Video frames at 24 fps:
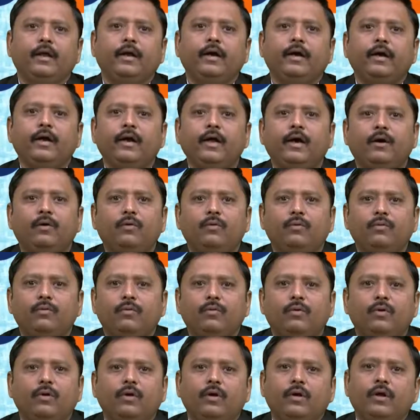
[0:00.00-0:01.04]
Now,
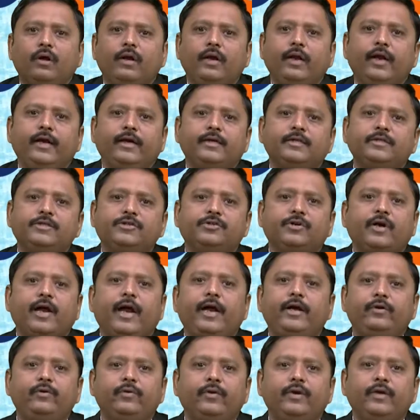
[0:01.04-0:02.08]
let us try
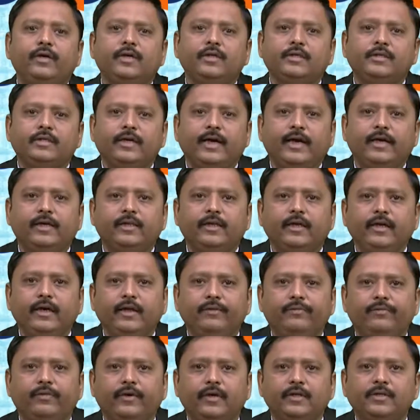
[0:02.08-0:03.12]
to understand the
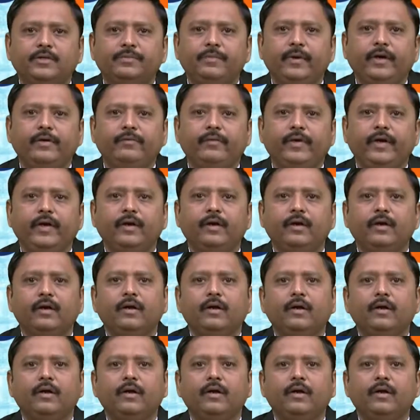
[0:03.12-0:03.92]
difference between